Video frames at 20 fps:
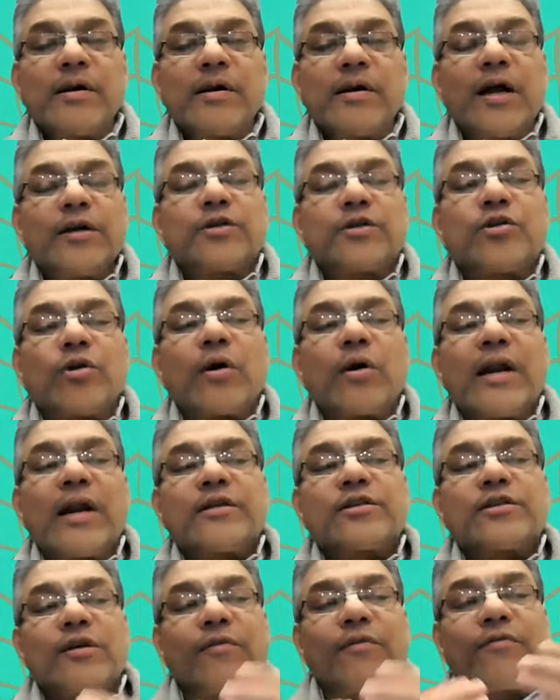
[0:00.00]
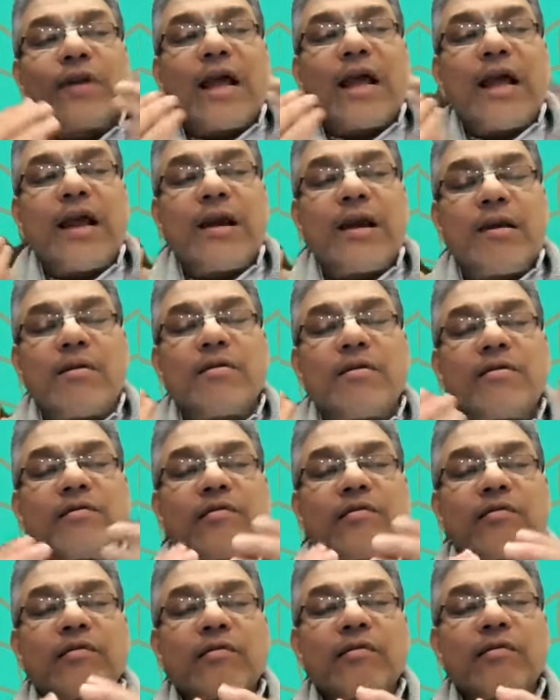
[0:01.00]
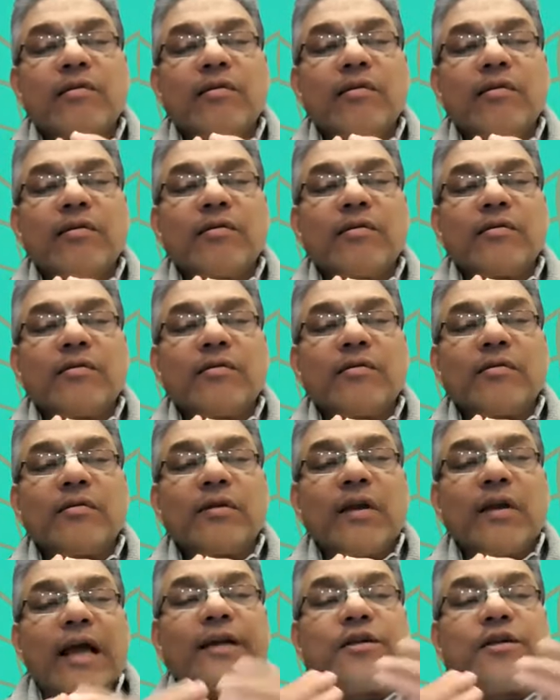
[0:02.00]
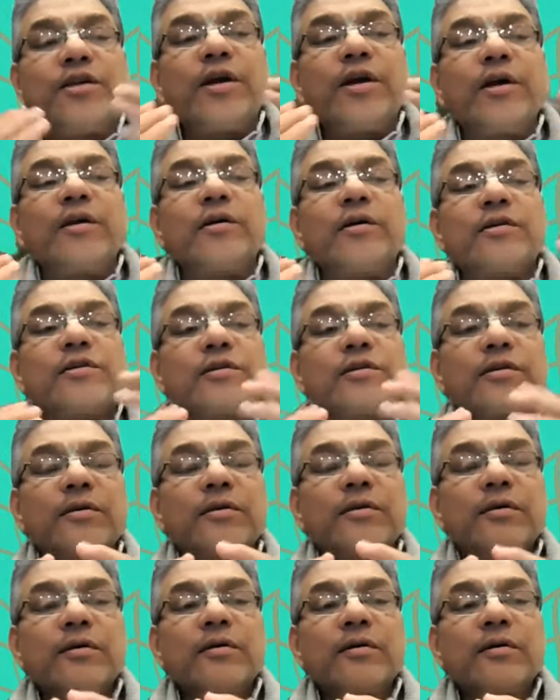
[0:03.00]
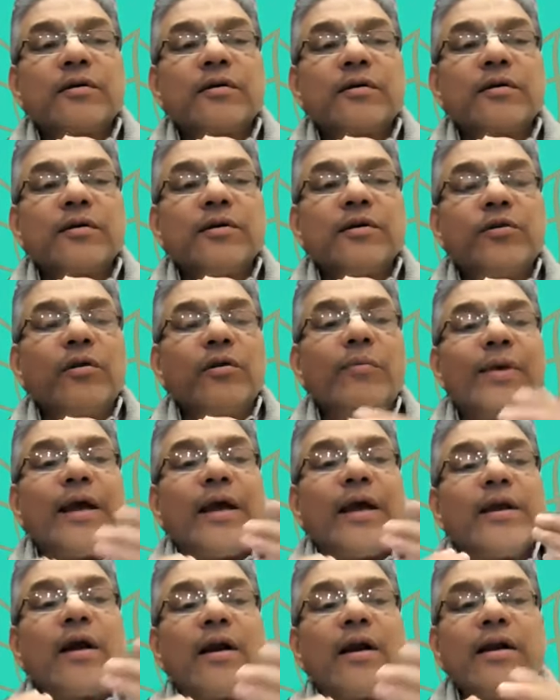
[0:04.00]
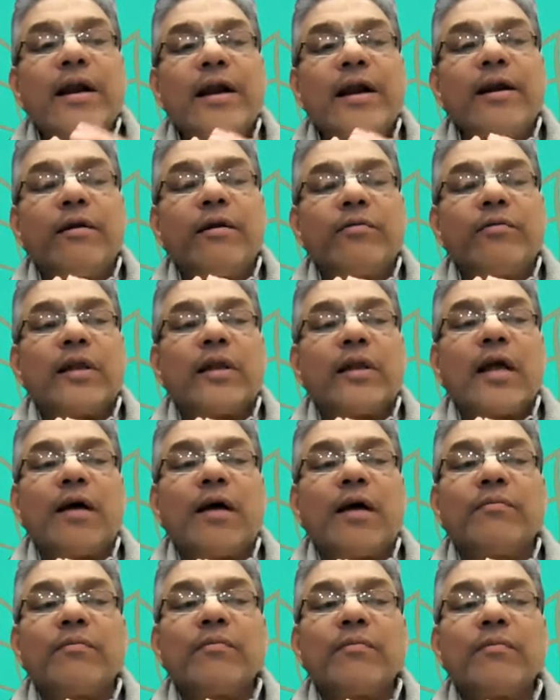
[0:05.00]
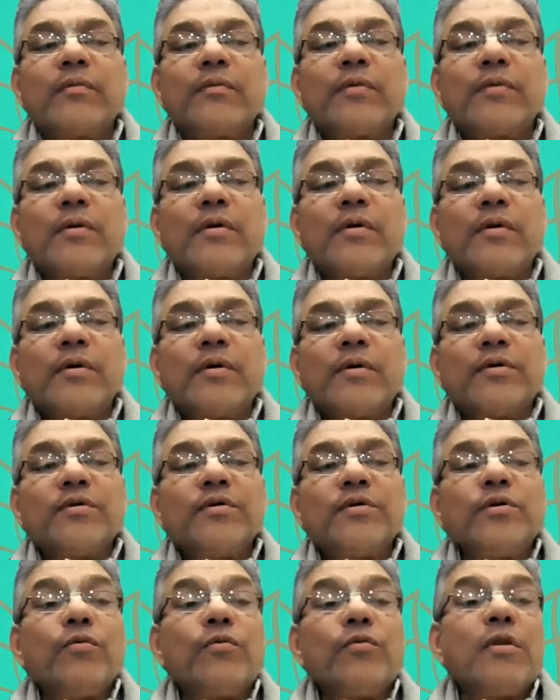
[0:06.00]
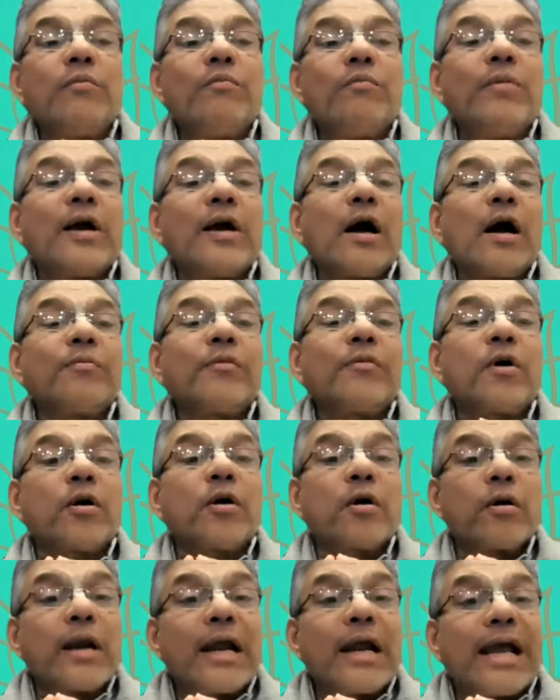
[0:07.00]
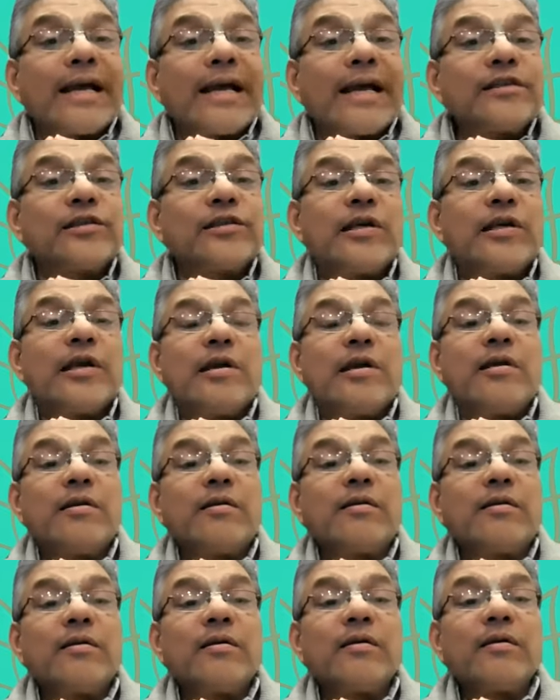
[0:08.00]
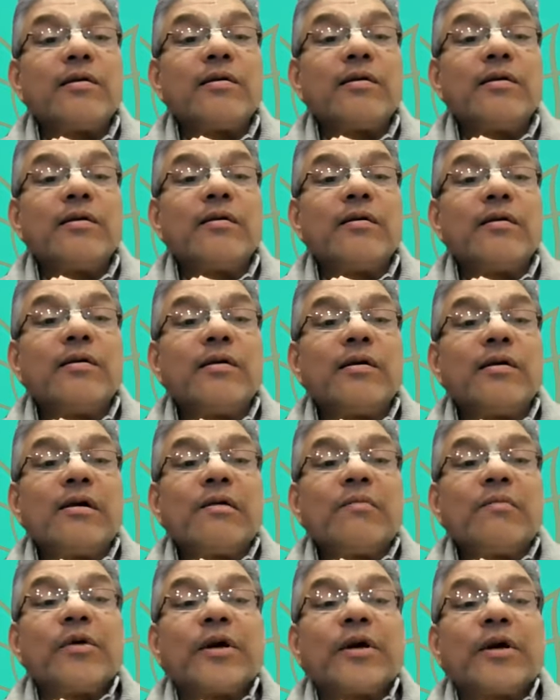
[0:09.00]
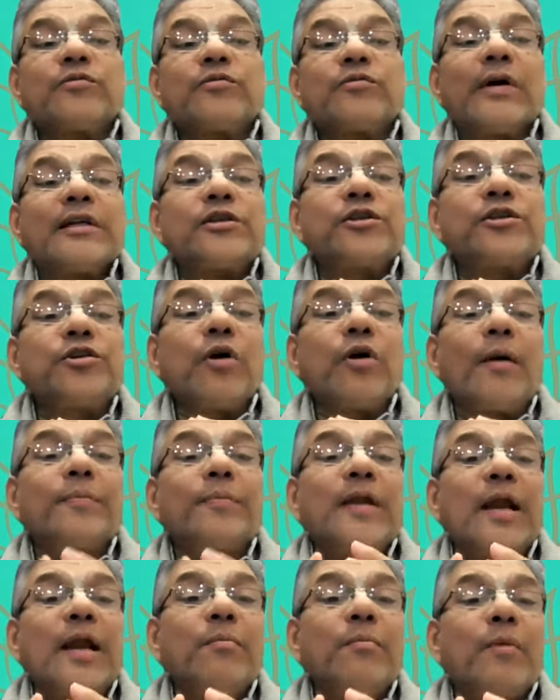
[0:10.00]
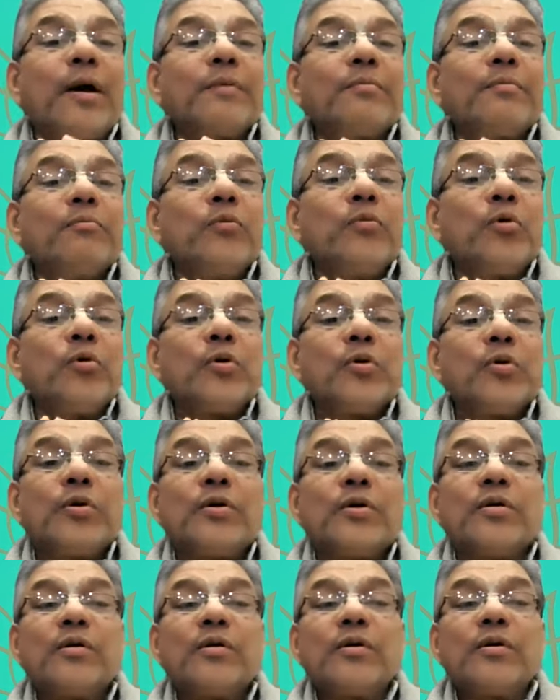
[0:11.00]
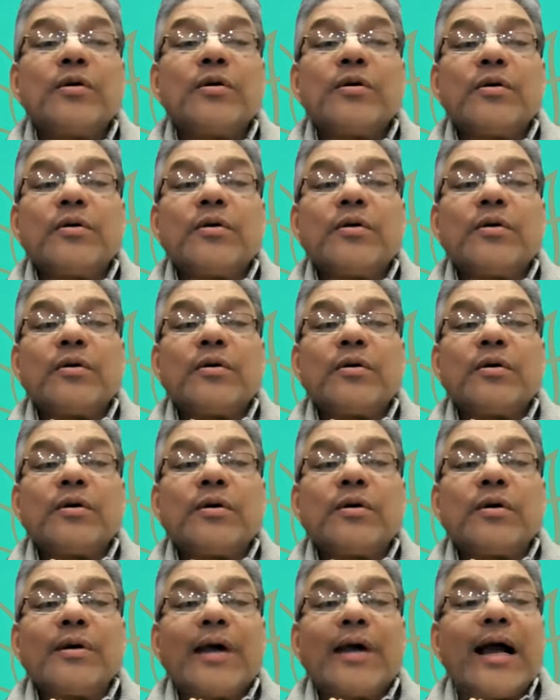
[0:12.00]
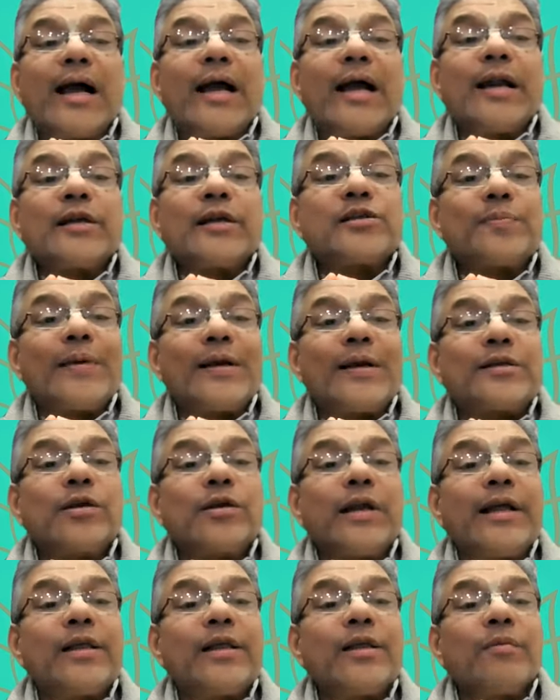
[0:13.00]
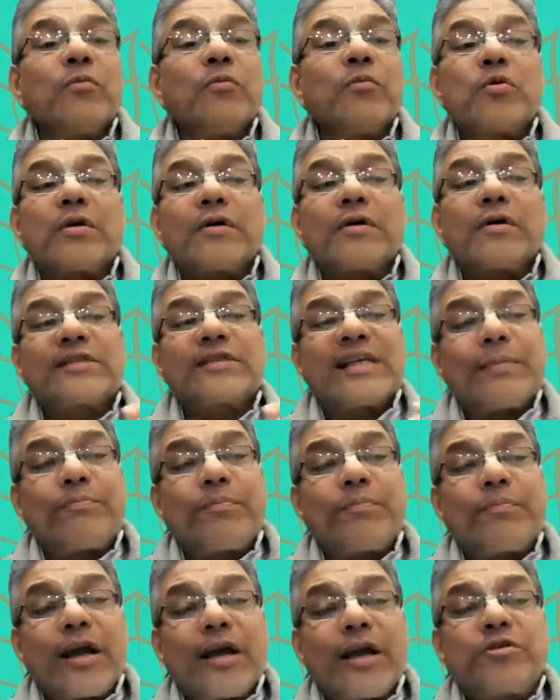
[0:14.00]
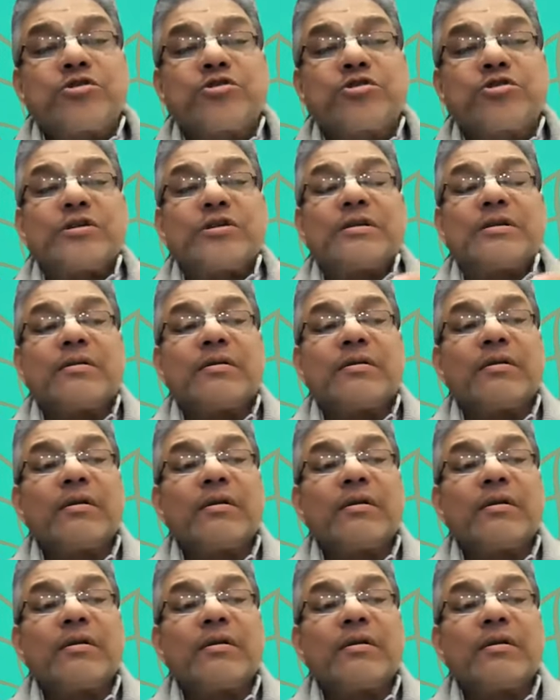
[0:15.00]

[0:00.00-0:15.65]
And torrents of rain, like tears, you will be inundated with them. You will become crazy. Because once you obtain my mood, and especially in the mood of separation,